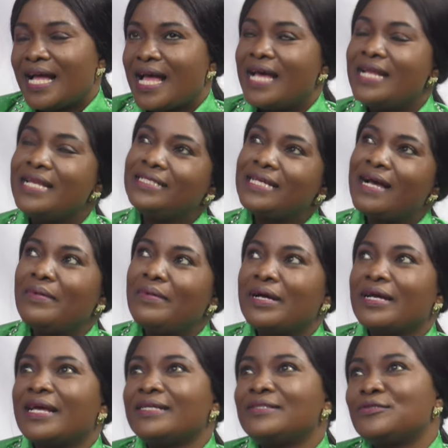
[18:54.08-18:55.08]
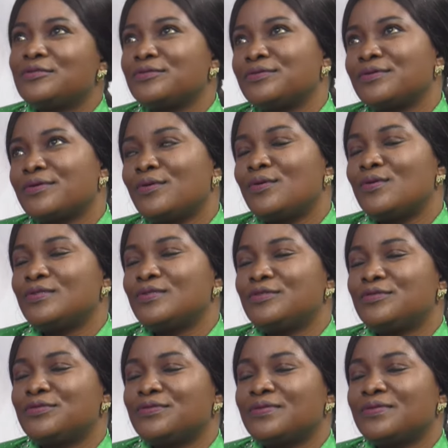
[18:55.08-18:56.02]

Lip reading: Anytime I get too, mm-hmm, close to